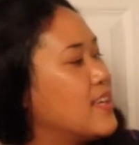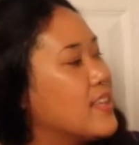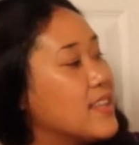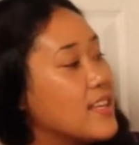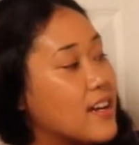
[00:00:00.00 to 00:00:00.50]

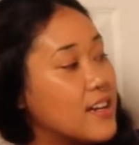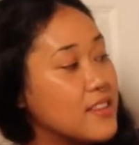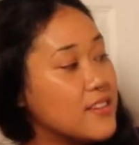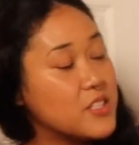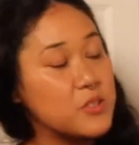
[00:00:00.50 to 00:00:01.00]
The
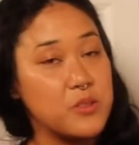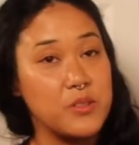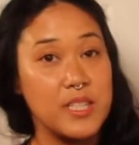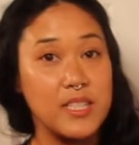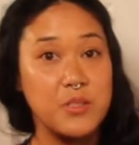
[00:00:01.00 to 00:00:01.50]
other
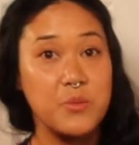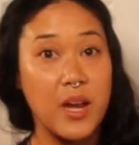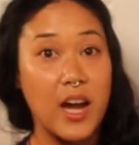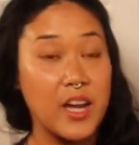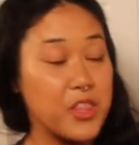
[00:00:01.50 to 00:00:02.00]
students
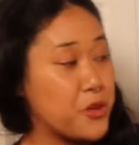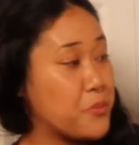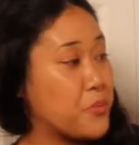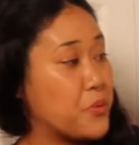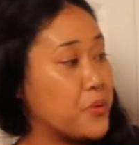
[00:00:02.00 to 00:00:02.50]
were either
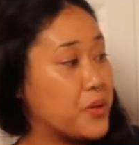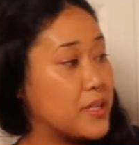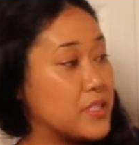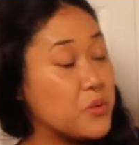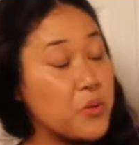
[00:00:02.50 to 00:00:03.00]

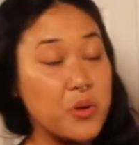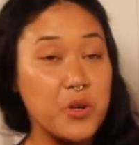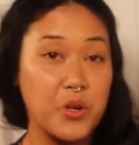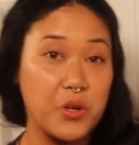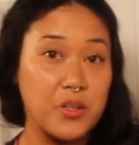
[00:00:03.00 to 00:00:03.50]
boys or
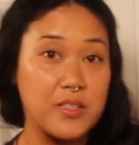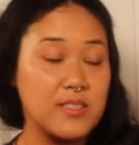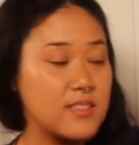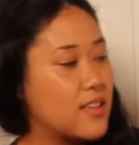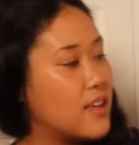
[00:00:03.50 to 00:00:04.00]
girls.
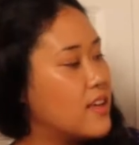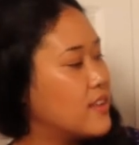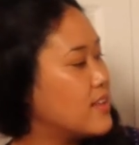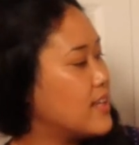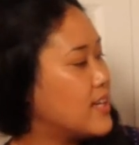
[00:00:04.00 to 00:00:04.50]

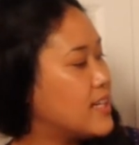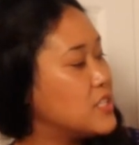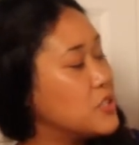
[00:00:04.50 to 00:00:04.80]
They had